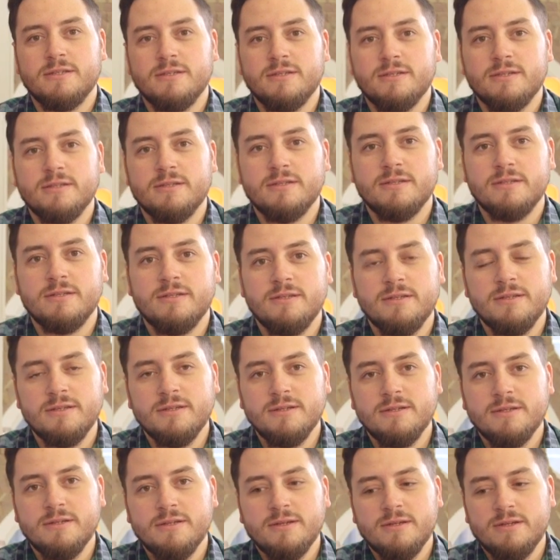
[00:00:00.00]

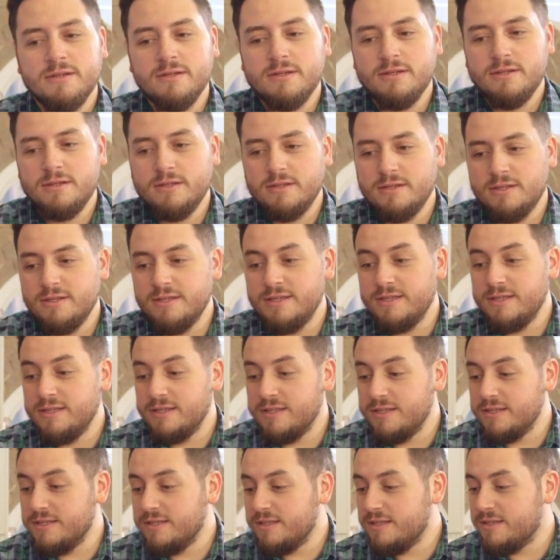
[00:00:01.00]

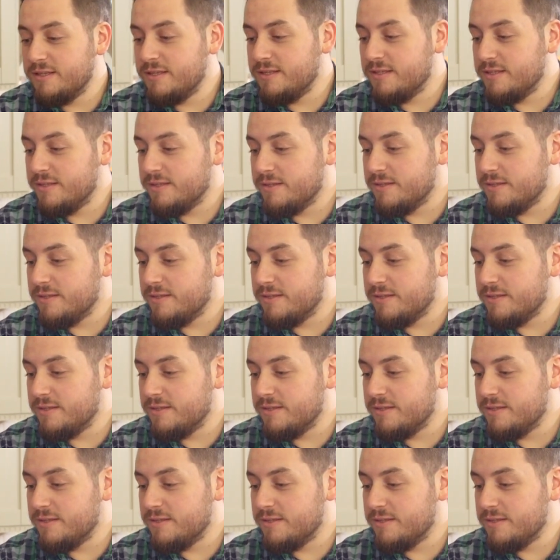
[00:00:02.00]
This person isn't speaking.